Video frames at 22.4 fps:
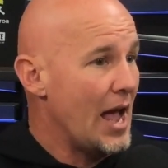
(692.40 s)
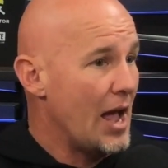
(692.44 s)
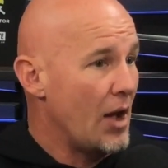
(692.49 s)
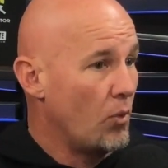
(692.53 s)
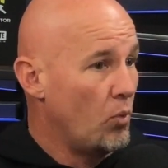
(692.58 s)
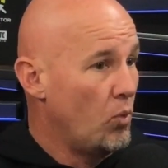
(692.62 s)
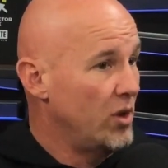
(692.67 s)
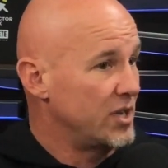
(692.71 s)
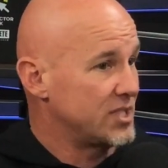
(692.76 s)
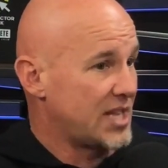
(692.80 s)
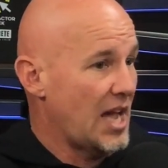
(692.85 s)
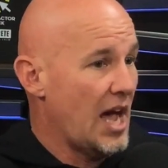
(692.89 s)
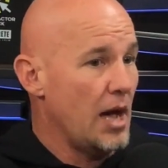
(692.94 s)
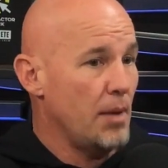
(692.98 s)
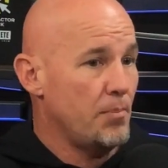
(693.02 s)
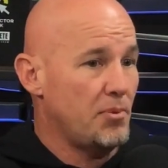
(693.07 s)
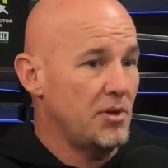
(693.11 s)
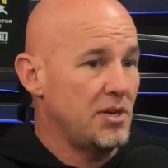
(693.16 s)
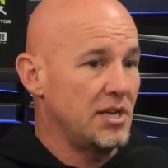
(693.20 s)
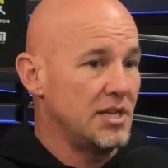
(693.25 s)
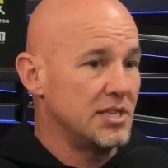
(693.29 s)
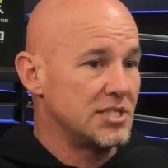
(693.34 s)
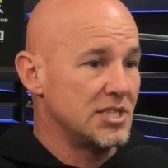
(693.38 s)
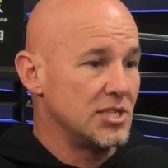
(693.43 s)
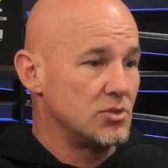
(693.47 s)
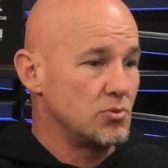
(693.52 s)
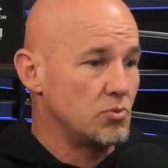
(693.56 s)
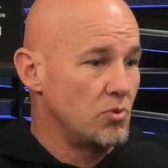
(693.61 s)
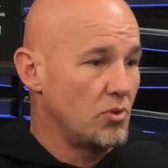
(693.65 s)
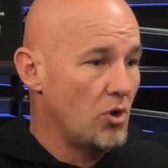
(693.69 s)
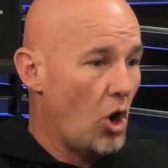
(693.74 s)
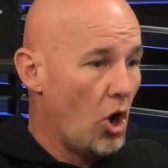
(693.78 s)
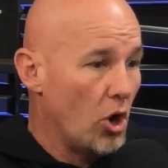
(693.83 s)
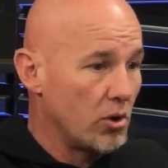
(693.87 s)
what's happened is, is
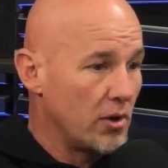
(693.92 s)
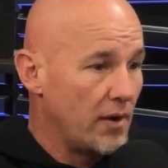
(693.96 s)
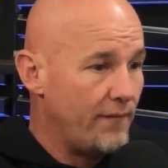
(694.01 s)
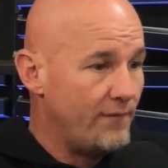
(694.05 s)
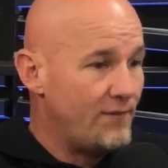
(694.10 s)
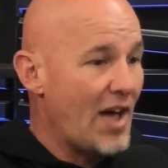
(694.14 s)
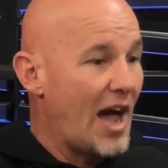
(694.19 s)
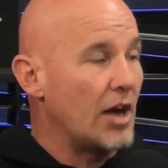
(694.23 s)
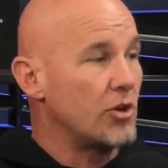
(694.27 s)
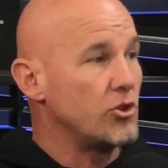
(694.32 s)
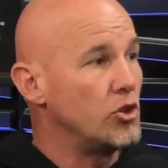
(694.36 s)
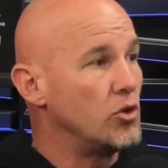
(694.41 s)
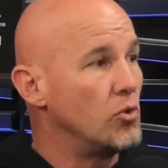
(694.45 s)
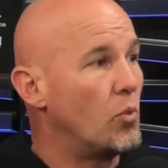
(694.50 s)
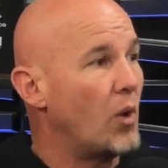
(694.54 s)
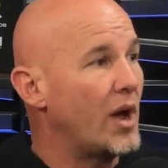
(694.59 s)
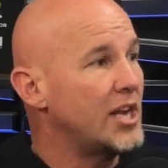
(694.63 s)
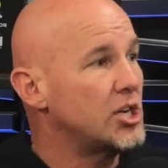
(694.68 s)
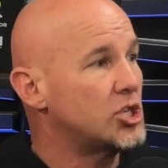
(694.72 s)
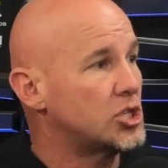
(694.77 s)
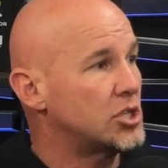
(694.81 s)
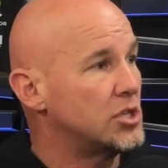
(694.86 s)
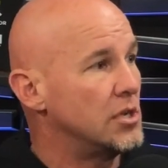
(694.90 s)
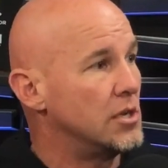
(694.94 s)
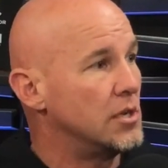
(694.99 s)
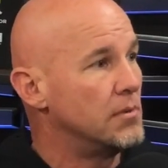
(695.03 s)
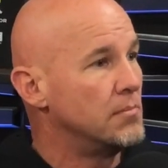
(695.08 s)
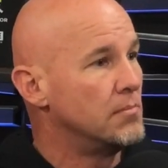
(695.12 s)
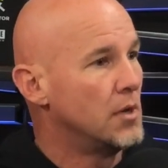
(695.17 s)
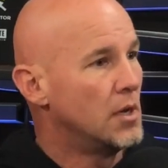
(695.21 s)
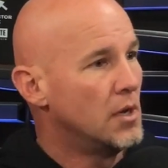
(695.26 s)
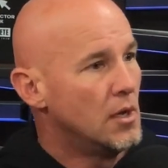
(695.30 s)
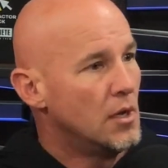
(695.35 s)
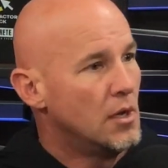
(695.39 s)
our evaluation
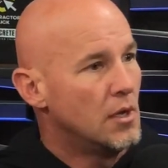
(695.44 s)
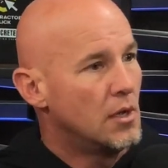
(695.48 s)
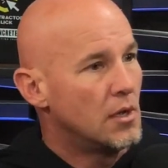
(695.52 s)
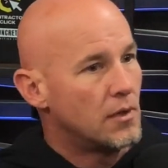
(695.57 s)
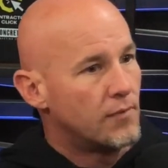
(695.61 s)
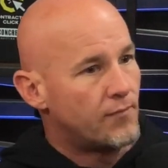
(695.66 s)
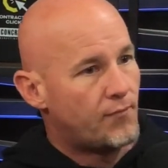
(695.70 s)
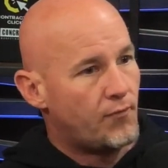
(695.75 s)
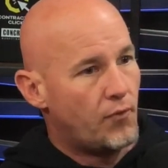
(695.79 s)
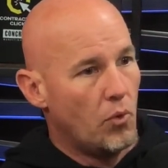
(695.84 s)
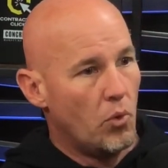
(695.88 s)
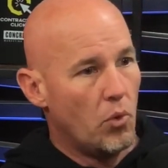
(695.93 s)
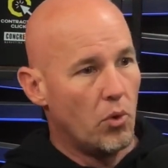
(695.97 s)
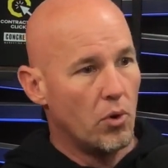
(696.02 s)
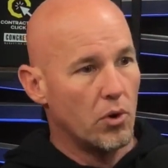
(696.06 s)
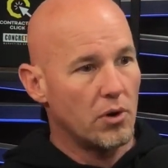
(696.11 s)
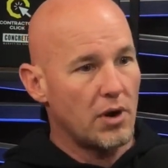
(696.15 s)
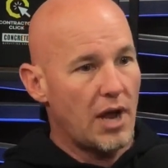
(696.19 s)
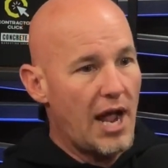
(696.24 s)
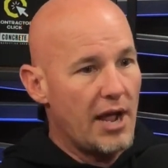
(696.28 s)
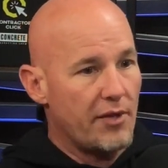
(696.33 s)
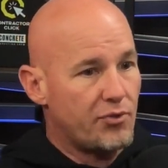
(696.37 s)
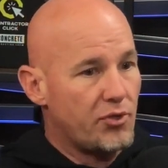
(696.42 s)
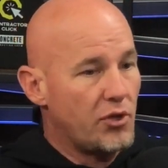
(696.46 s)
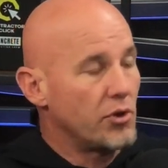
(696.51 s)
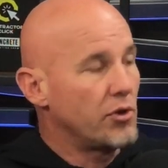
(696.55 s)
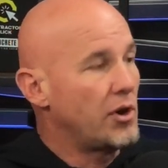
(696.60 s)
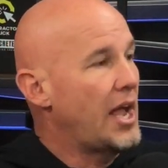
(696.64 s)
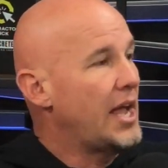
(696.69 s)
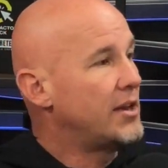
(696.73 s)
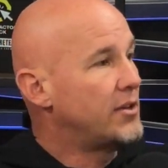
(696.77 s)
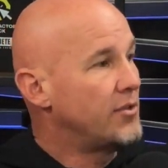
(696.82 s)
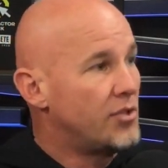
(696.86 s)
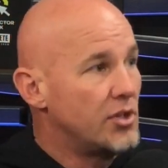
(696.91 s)
for at
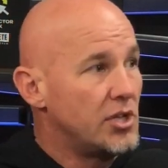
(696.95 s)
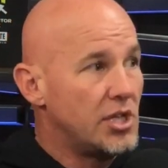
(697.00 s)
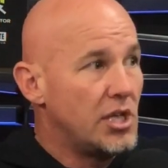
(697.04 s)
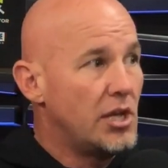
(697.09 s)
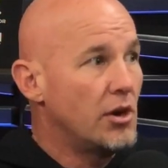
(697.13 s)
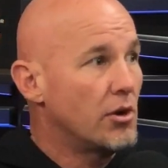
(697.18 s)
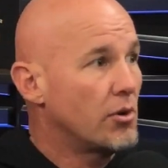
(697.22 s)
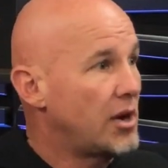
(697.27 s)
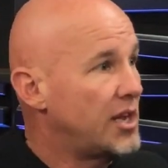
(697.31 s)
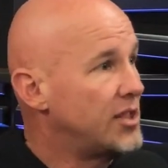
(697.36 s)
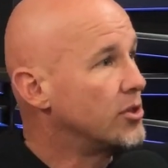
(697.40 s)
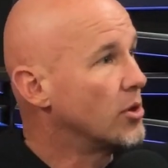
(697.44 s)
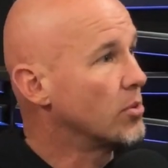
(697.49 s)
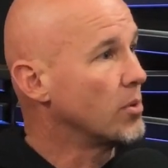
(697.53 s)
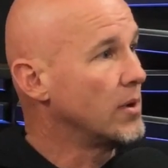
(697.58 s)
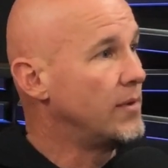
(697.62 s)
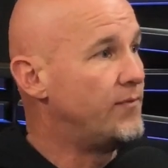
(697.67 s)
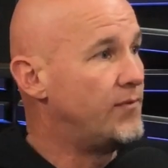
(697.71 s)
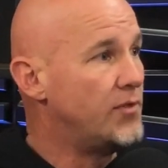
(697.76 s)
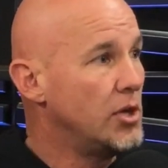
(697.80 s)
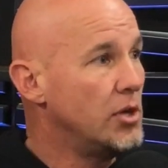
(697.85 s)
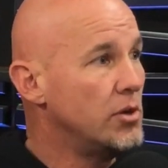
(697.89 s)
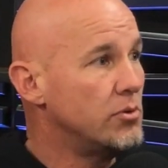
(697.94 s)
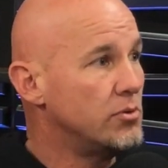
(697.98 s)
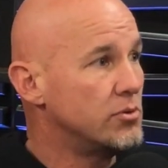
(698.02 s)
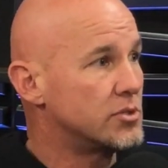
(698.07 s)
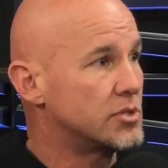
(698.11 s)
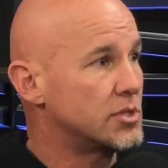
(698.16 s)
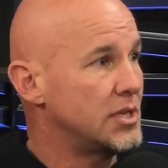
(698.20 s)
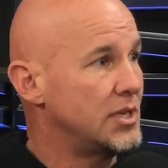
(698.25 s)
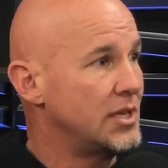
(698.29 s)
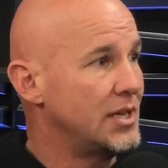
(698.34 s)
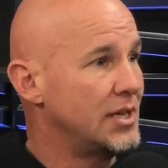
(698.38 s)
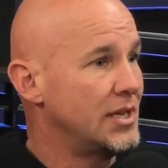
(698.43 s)
their end of the year and their
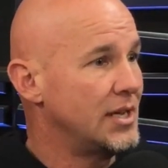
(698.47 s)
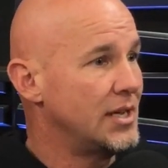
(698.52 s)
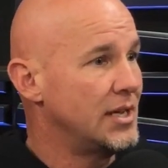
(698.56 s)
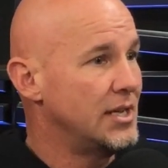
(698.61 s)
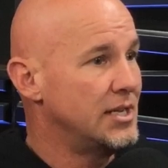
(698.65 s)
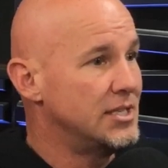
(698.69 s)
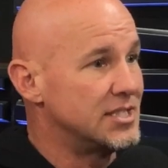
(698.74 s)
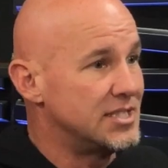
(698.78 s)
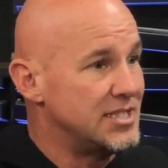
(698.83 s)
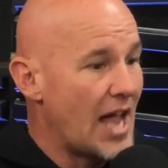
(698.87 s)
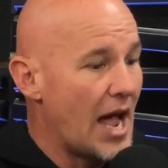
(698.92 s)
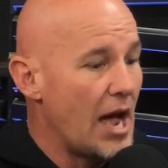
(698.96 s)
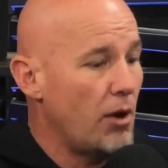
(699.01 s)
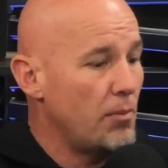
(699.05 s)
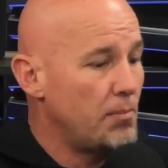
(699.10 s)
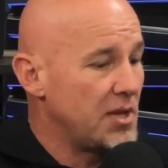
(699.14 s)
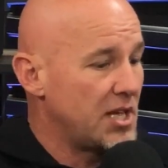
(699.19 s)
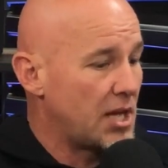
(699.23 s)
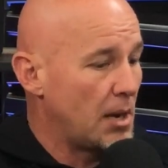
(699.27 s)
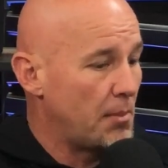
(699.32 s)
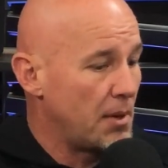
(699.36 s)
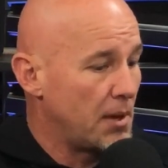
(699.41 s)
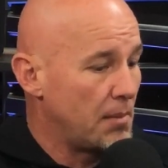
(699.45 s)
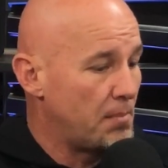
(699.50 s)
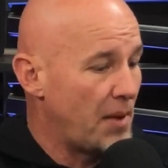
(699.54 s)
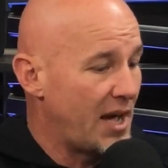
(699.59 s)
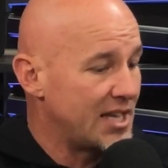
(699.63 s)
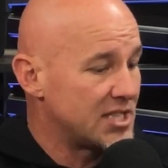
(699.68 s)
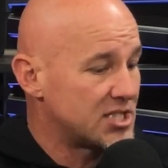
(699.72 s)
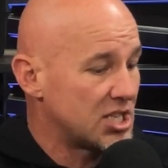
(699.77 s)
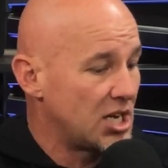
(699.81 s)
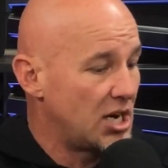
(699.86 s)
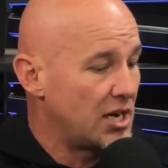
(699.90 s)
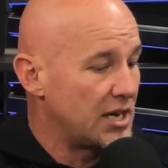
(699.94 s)
reviews is now becoming
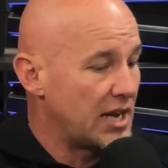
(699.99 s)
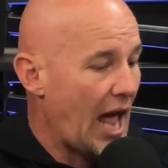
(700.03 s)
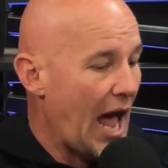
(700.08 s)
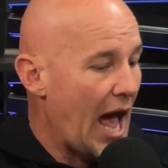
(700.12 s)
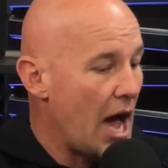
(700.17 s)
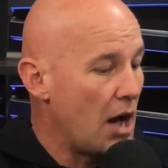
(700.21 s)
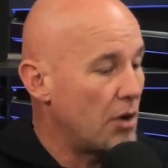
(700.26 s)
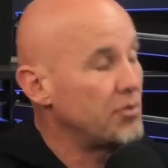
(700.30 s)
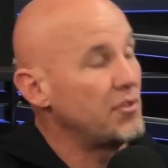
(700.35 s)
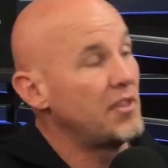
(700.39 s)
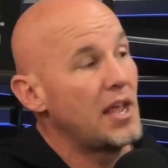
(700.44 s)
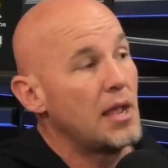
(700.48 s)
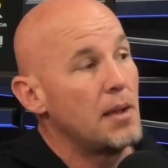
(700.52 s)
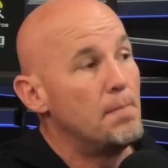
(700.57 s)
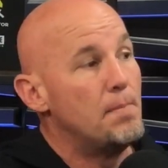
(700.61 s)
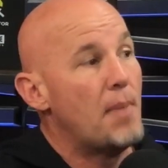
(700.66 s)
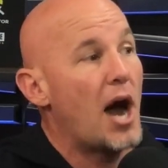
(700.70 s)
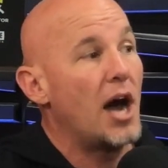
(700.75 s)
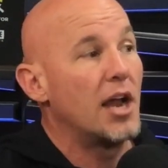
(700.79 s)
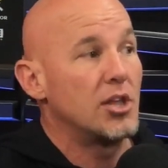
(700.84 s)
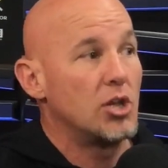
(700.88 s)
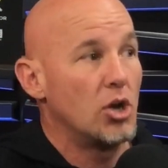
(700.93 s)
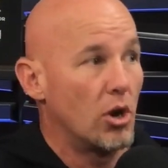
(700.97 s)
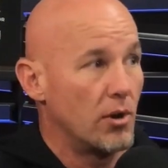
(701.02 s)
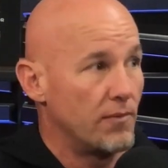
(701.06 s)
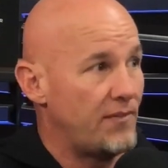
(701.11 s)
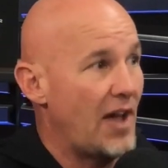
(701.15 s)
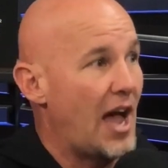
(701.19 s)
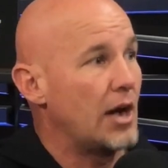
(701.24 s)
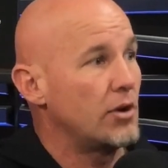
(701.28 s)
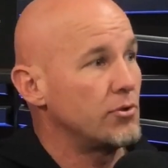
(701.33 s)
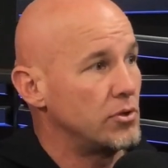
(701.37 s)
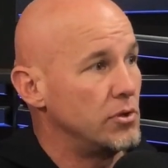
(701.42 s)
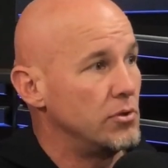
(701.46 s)
based on how do they embody our
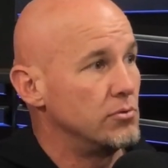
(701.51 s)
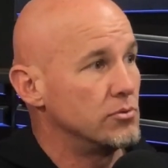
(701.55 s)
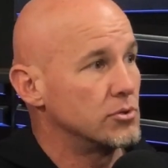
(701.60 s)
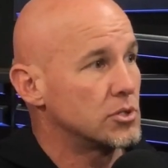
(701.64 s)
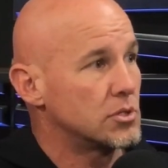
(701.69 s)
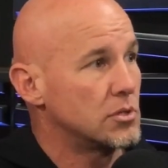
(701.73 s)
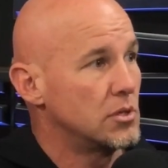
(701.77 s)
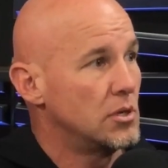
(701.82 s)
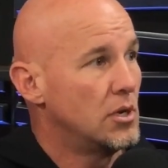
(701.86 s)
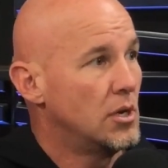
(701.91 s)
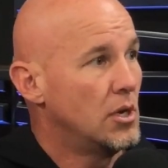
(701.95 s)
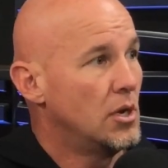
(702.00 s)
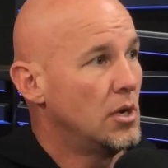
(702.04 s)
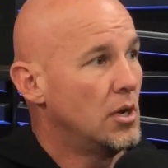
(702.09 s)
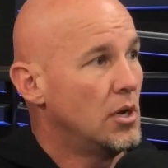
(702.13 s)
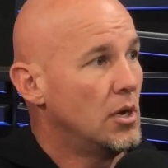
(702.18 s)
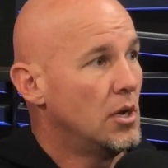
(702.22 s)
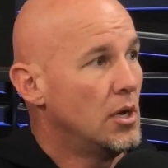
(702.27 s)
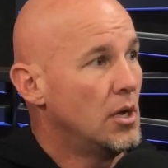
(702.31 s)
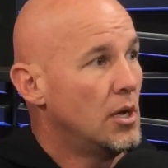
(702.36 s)
values. Yeah.